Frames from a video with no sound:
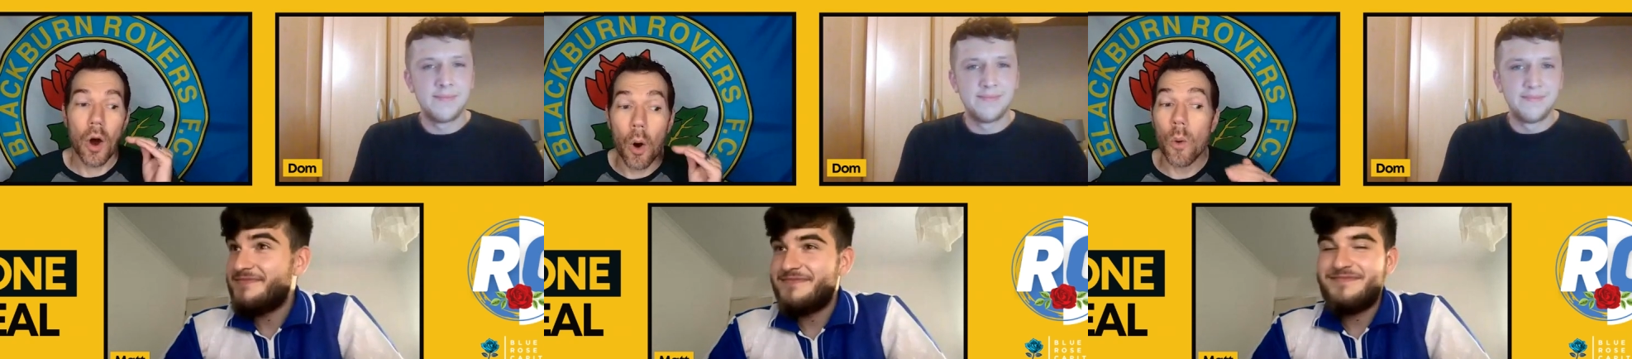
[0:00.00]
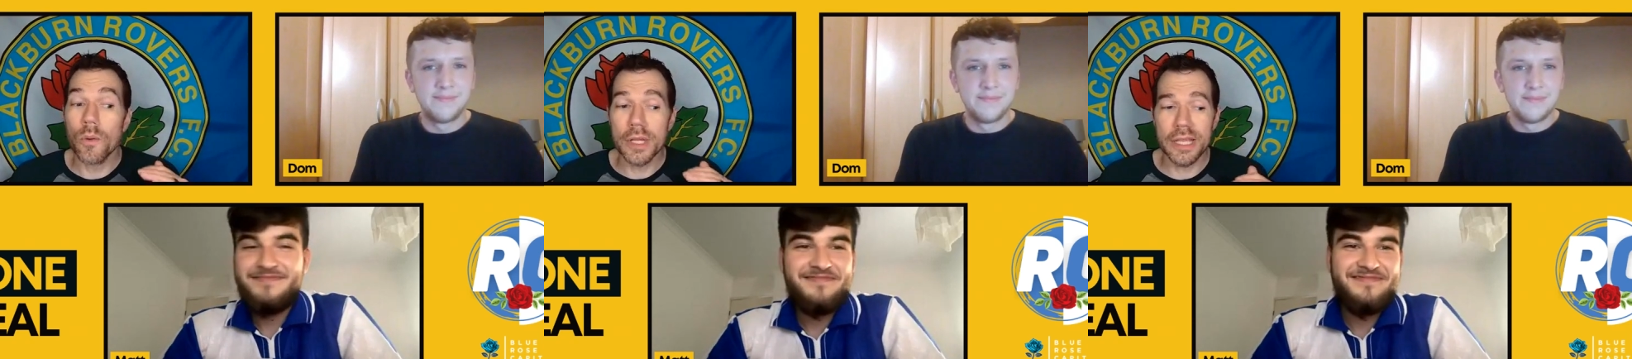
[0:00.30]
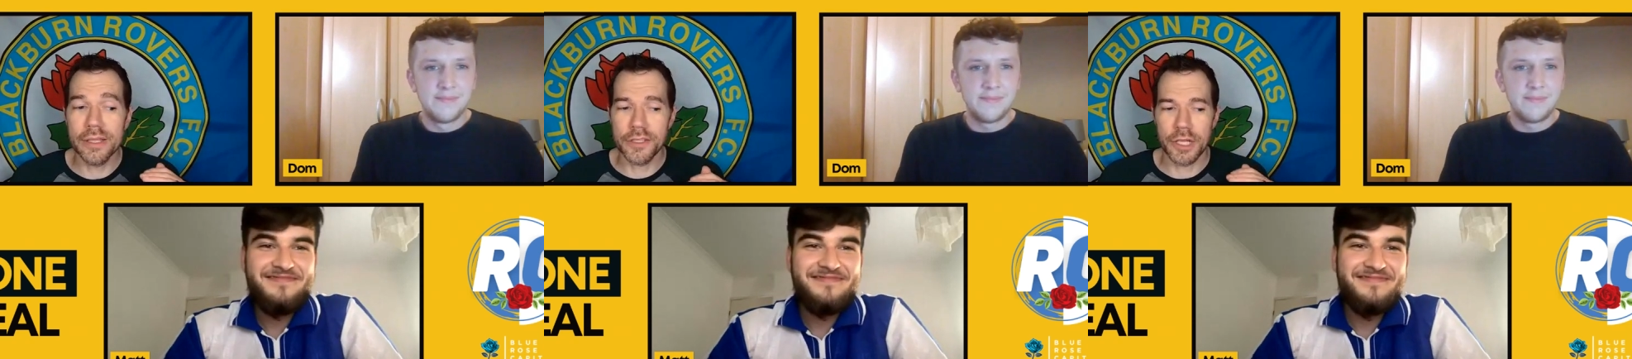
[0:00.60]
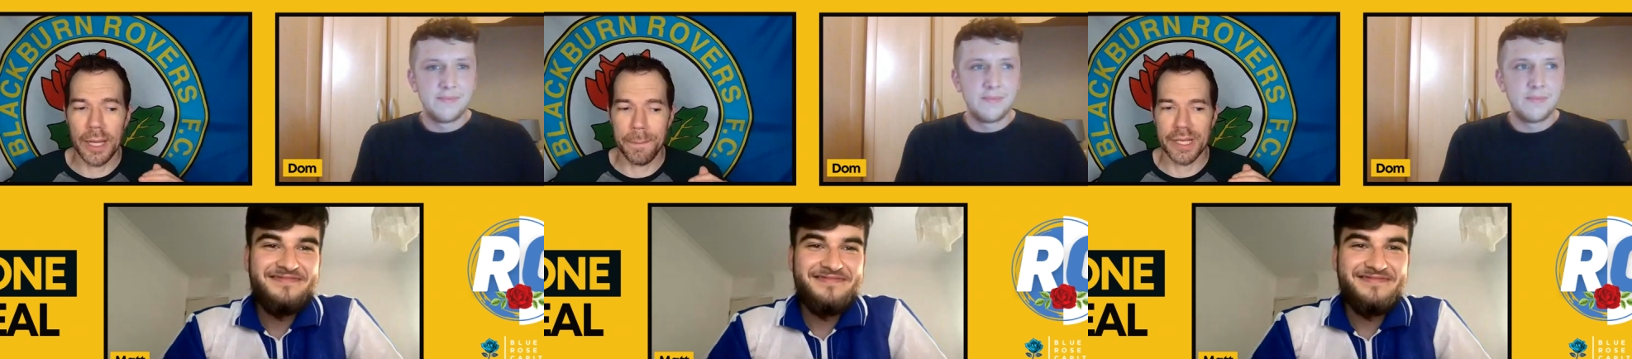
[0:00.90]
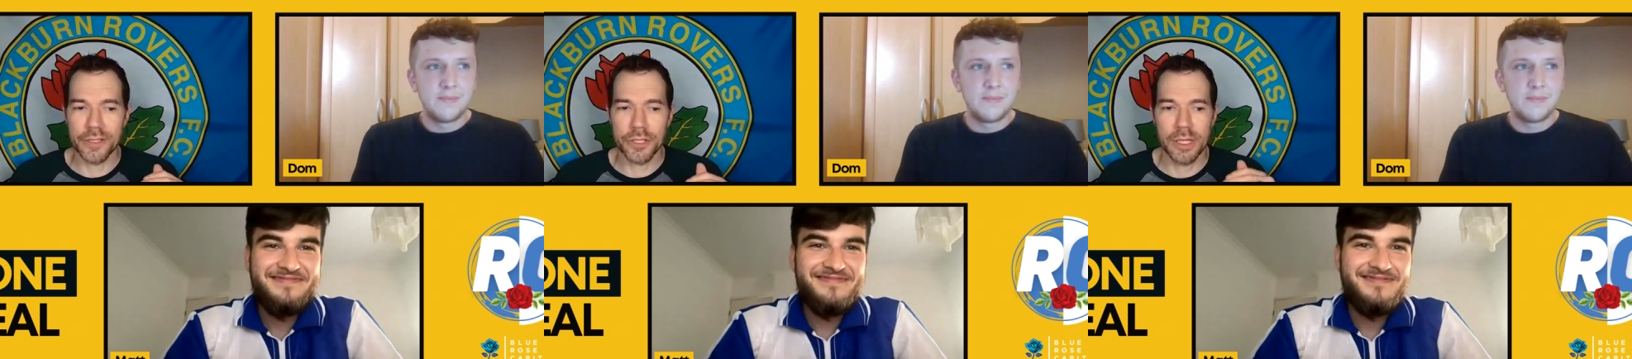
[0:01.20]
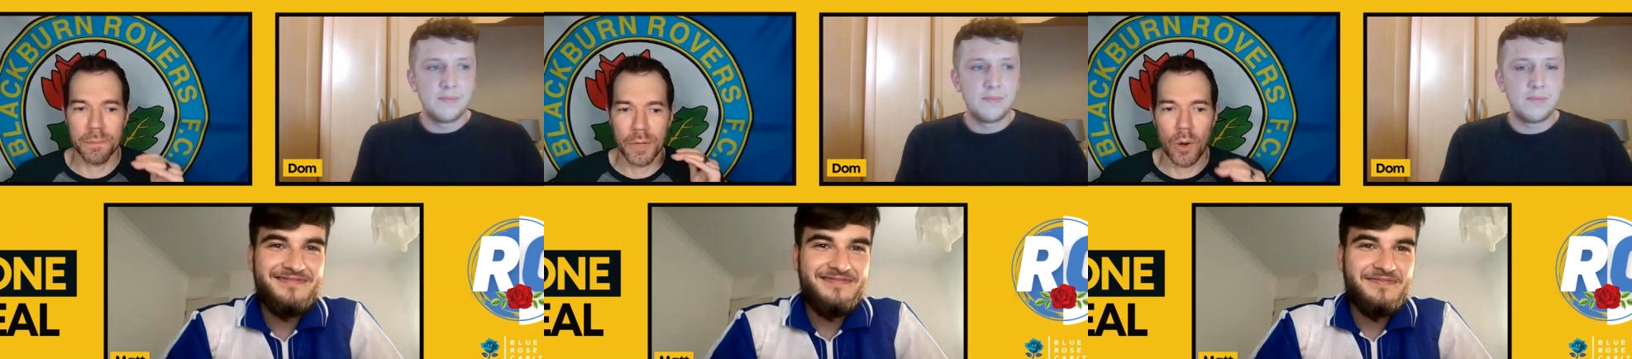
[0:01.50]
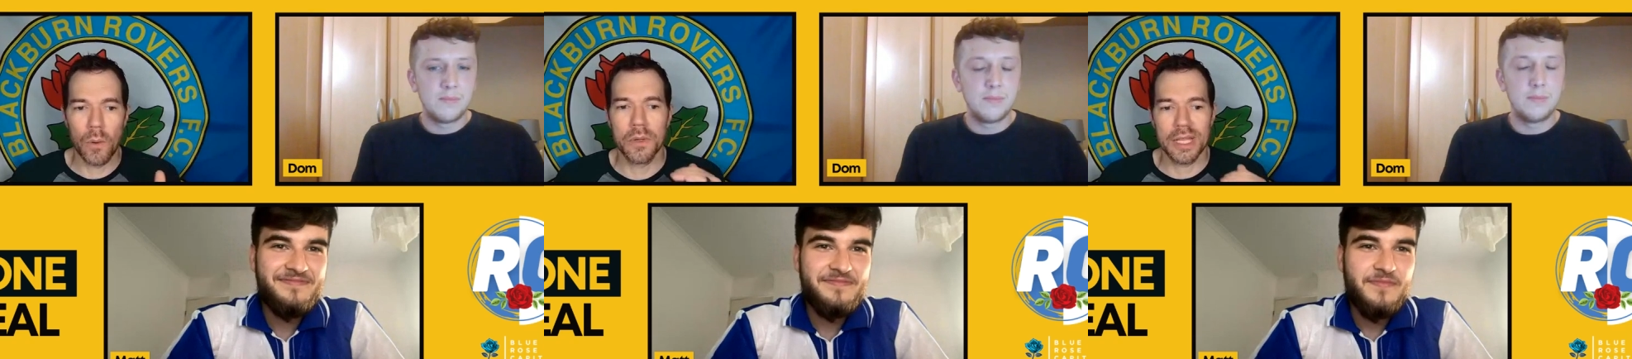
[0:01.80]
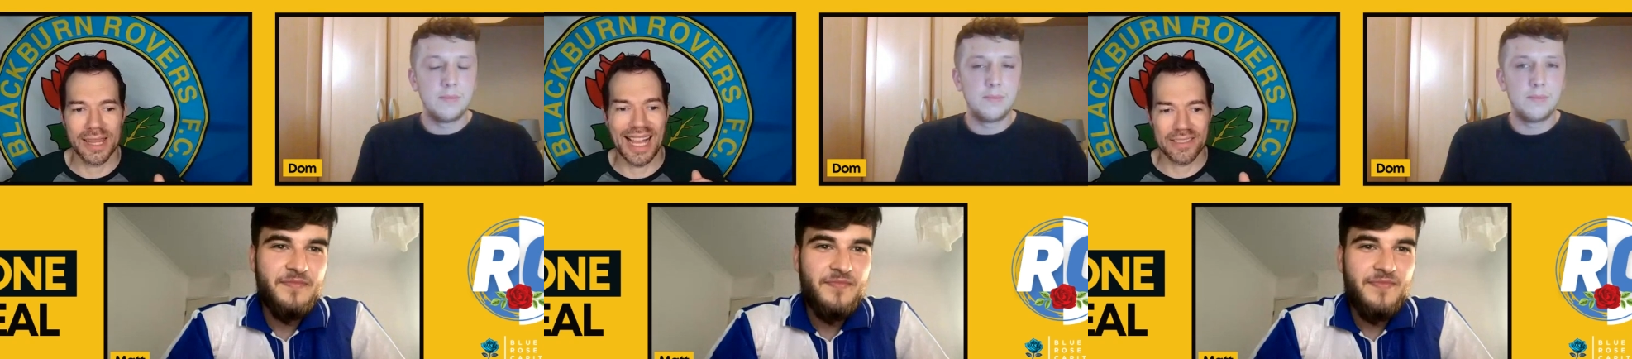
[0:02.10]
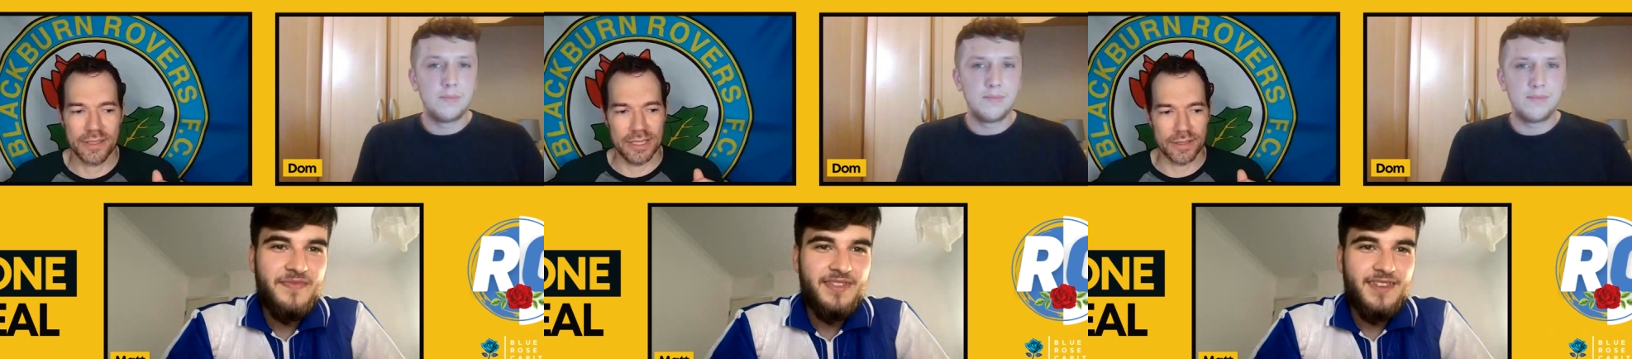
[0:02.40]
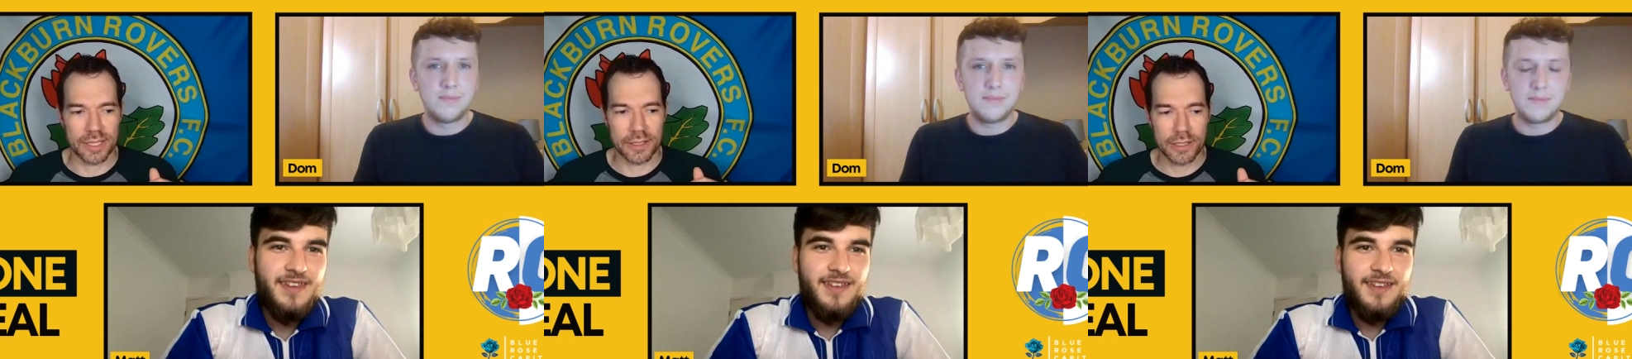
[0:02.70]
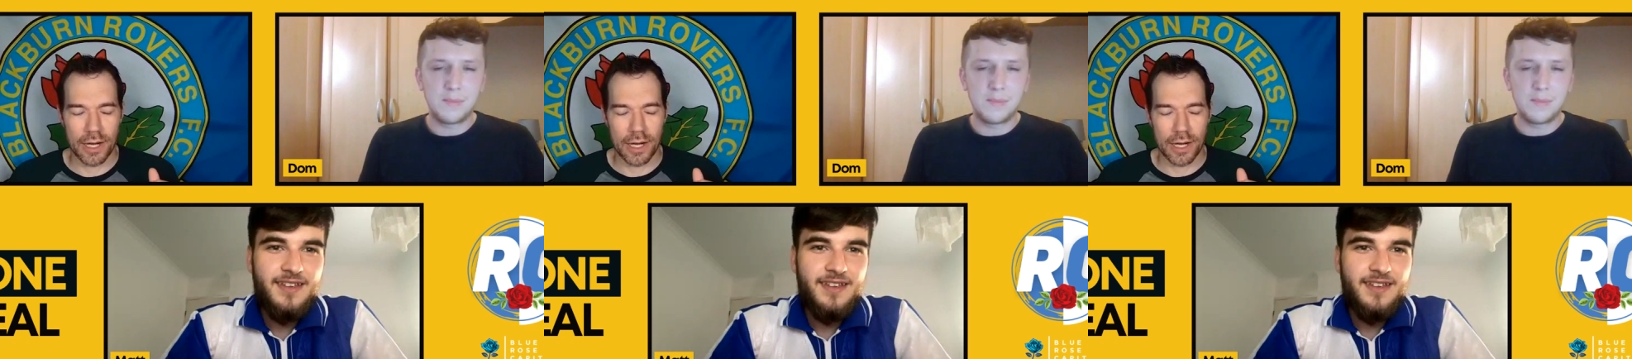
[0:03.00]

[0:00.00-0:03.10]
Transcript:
Speaker 1: only the championship, only last season.